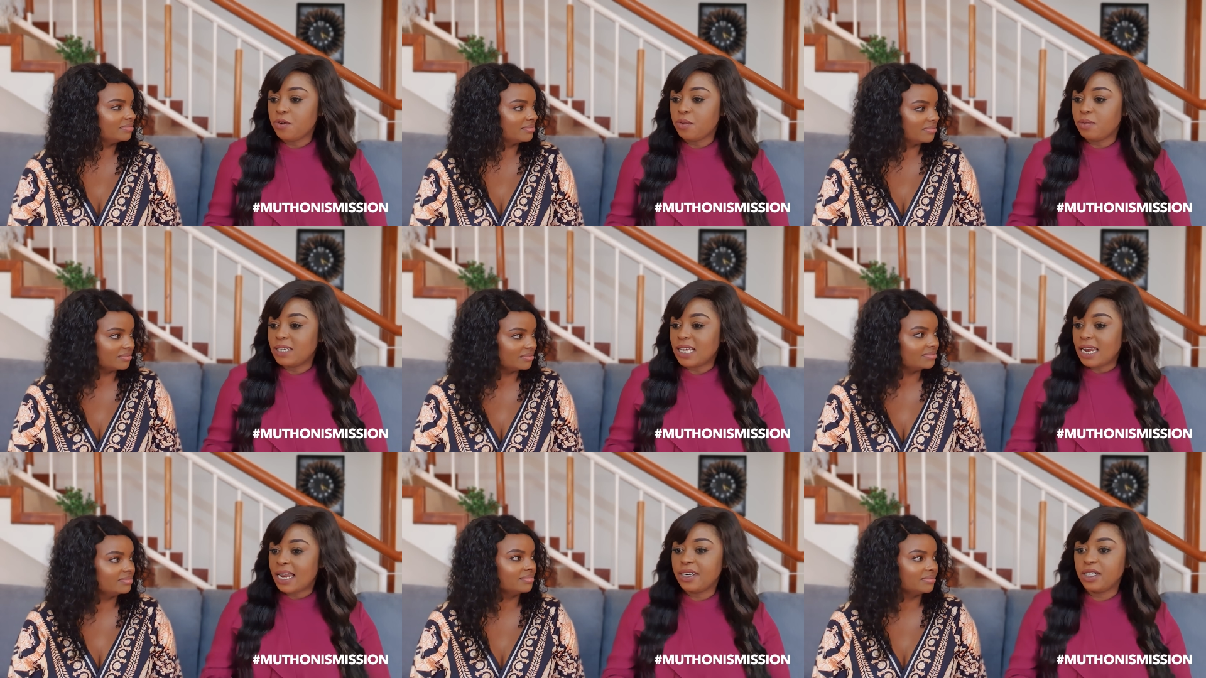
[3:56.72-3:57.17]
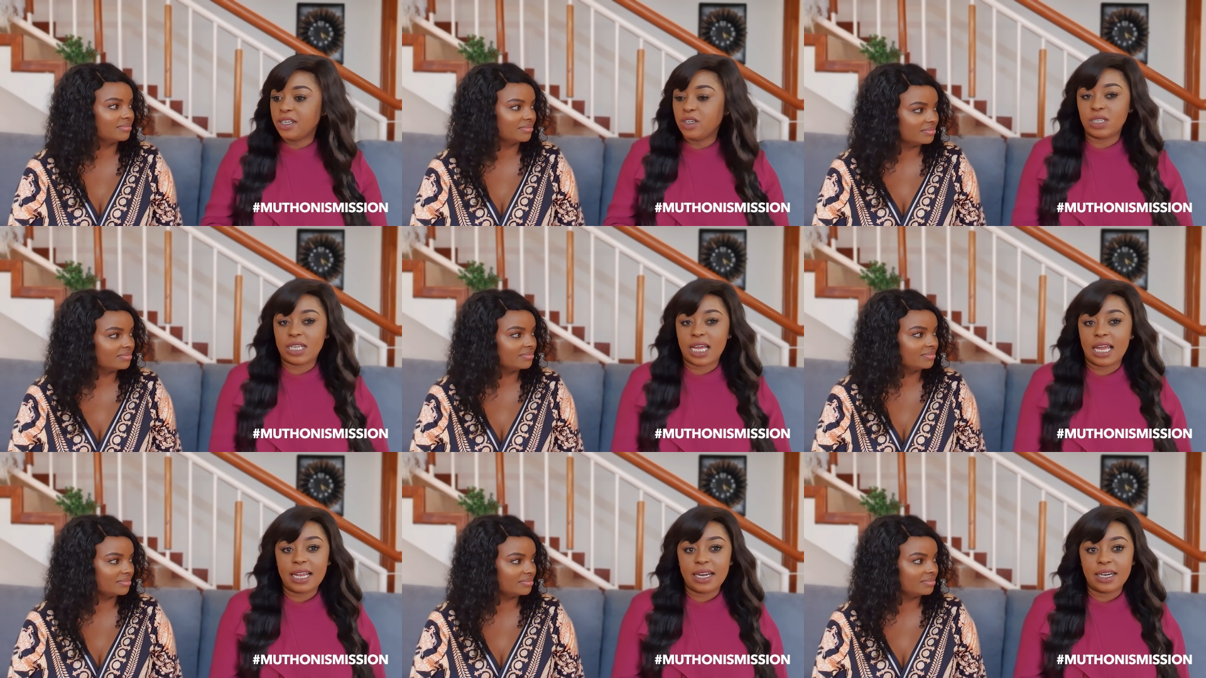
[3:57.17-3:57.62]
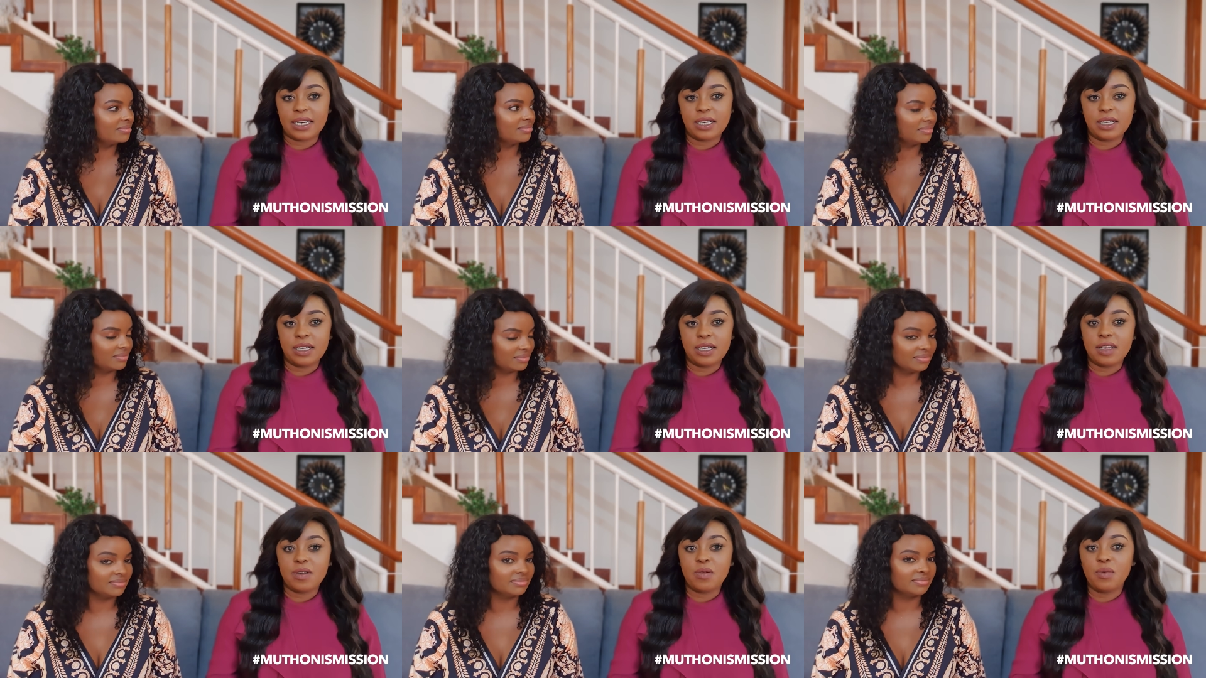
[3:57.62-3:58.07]
Speaker 1: salary to salary
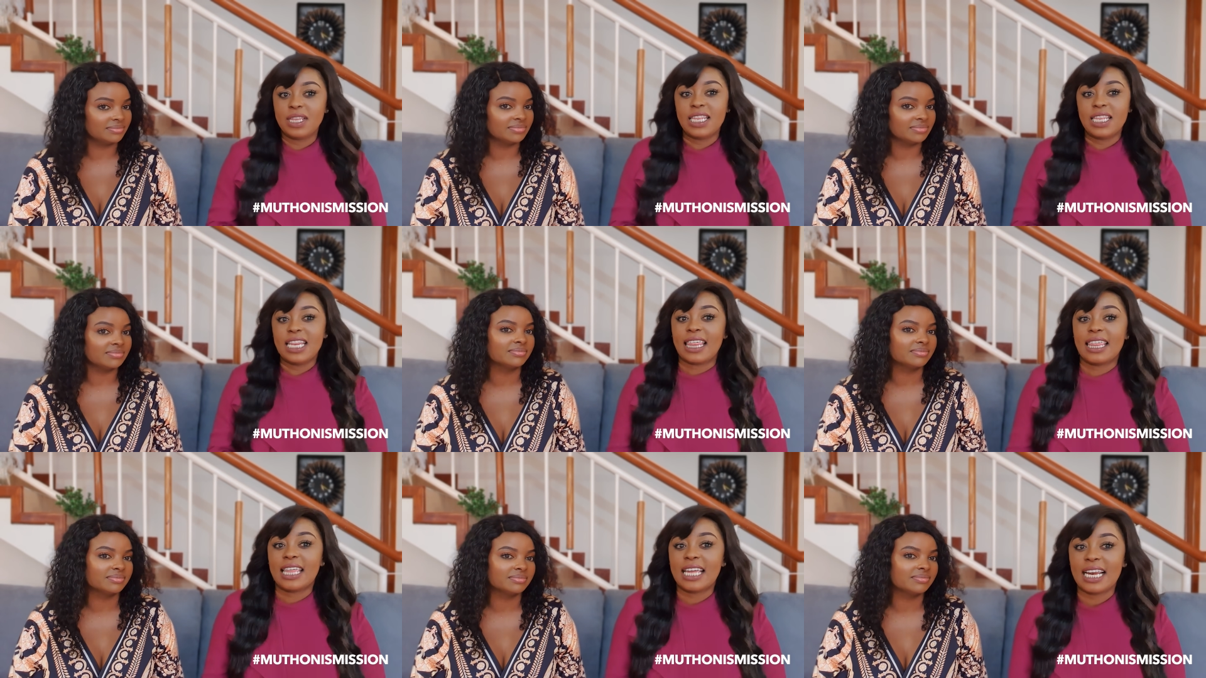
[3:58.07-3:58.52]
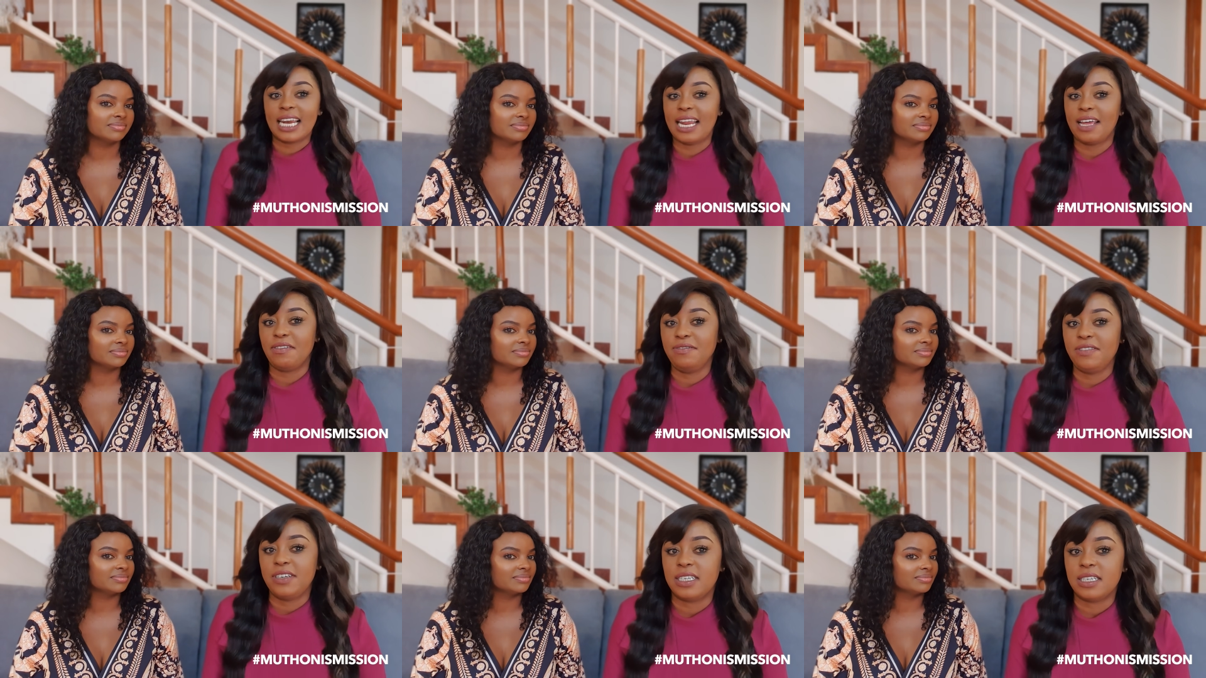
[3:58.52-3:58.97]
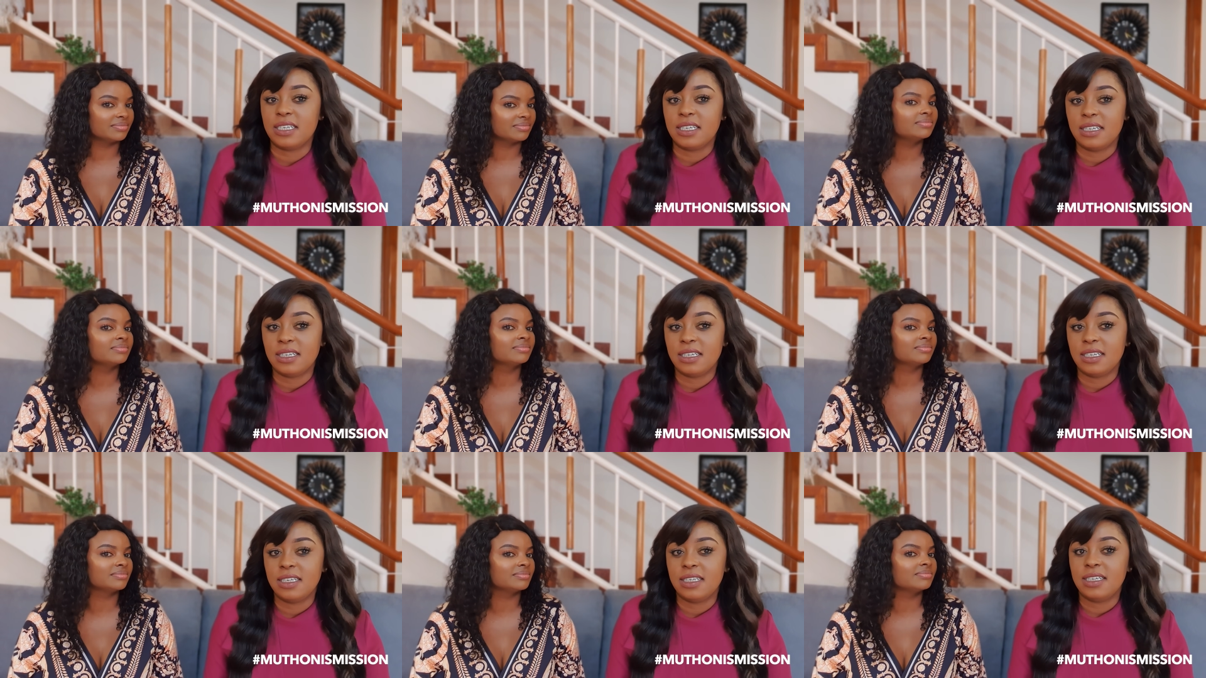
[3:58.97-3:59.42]
with nothing left
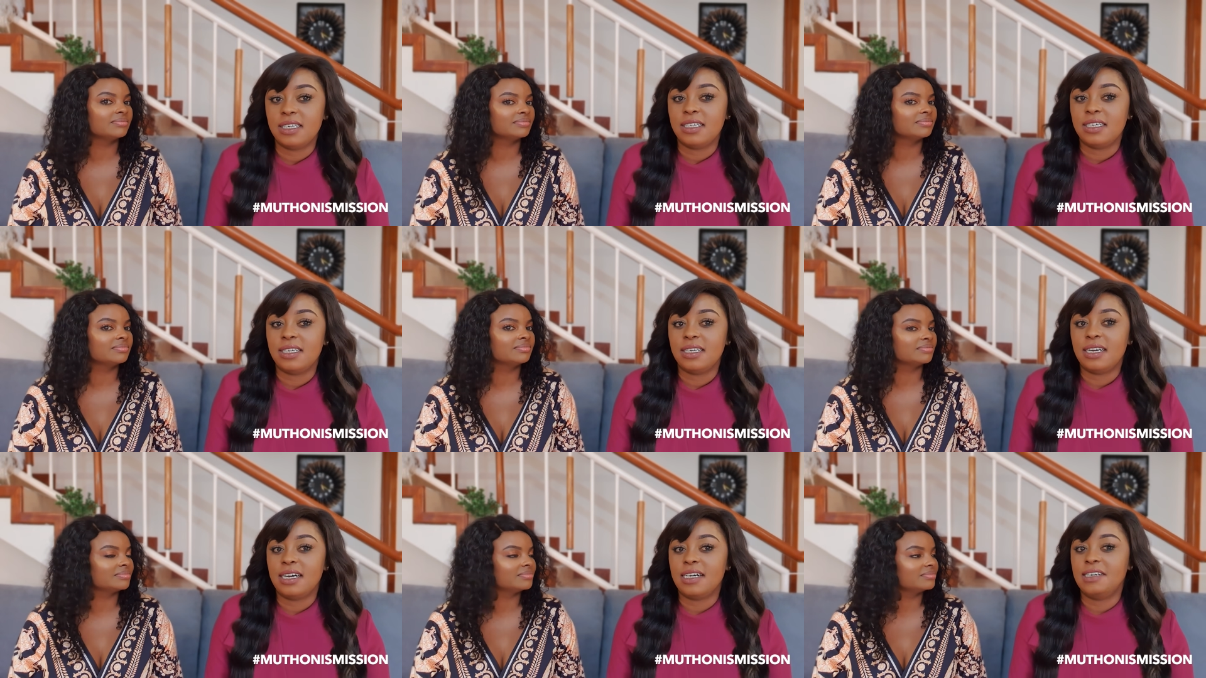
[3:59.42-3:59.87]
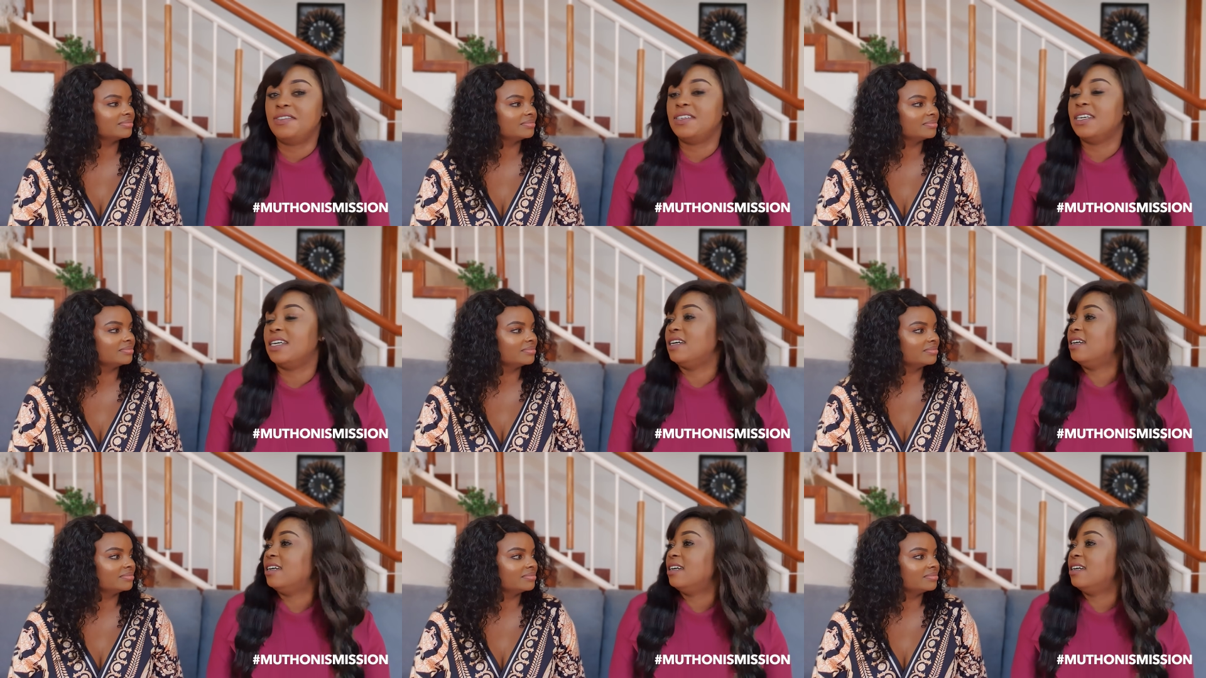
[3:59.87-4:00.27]
after